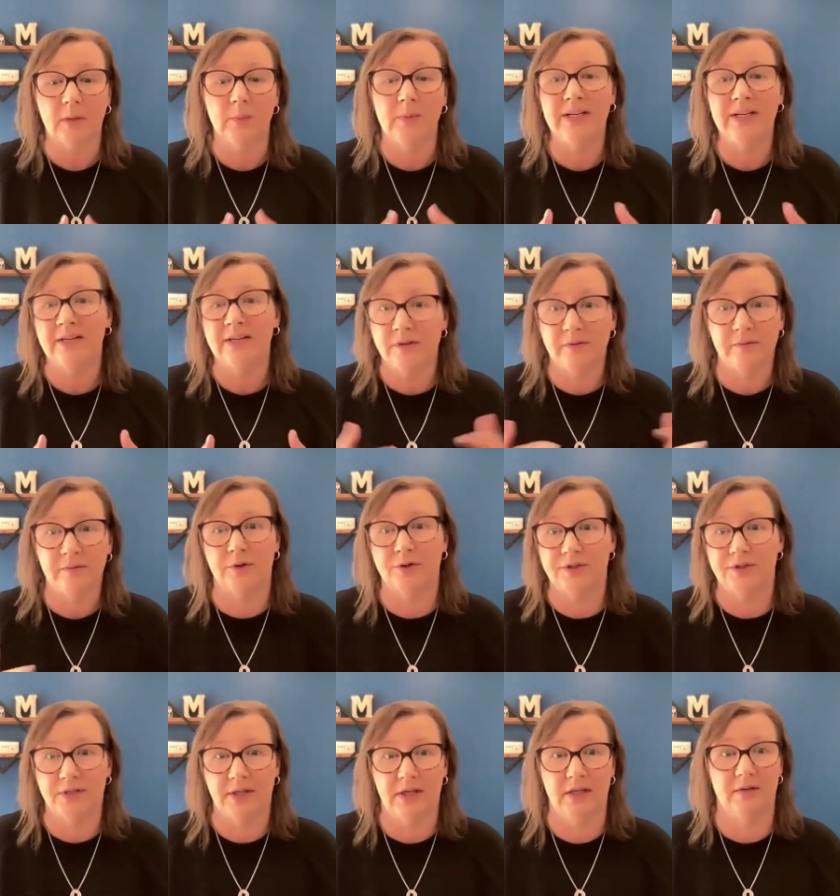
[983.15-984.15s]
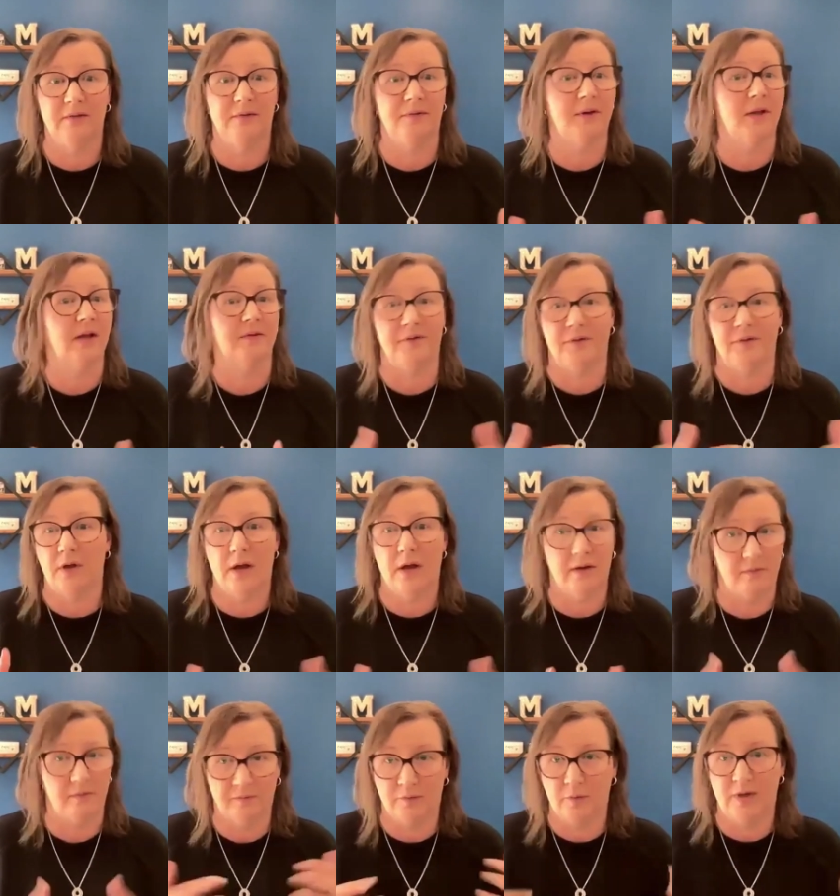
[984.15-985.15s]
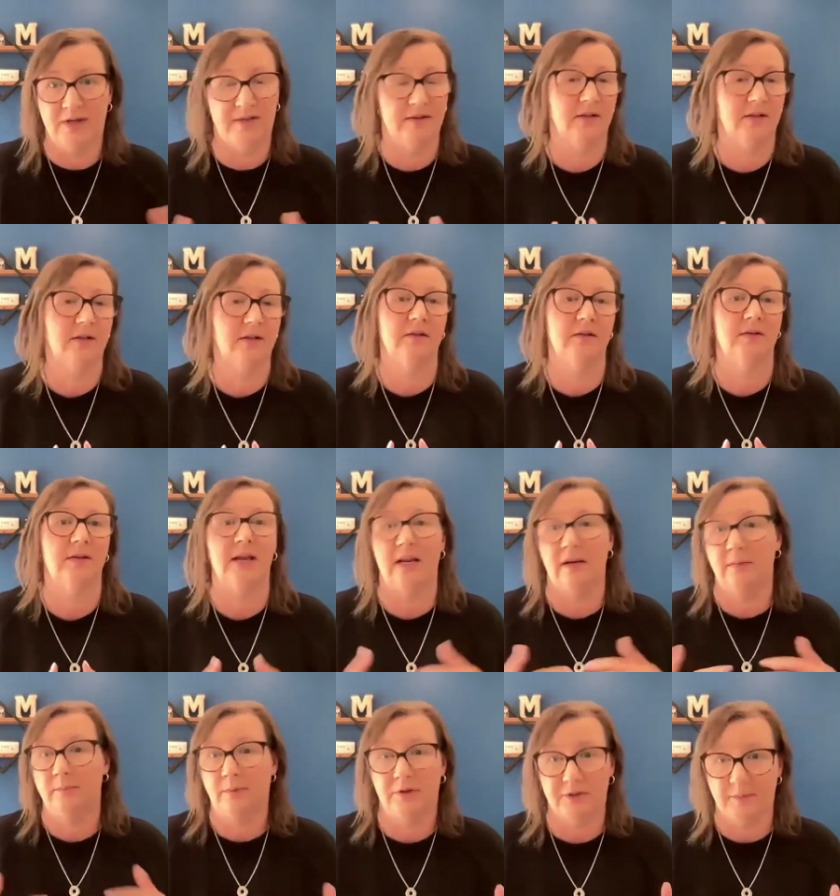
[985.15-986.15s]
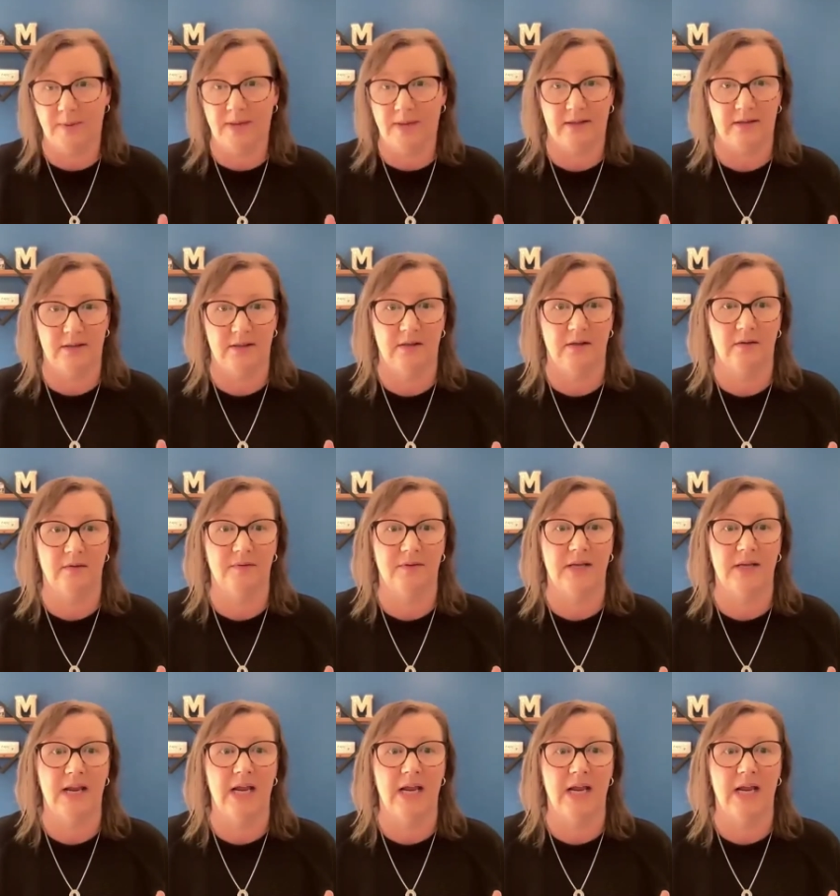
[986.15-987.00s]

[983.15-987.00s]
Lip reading: we need to have diversity of thought, voices, and perspectives.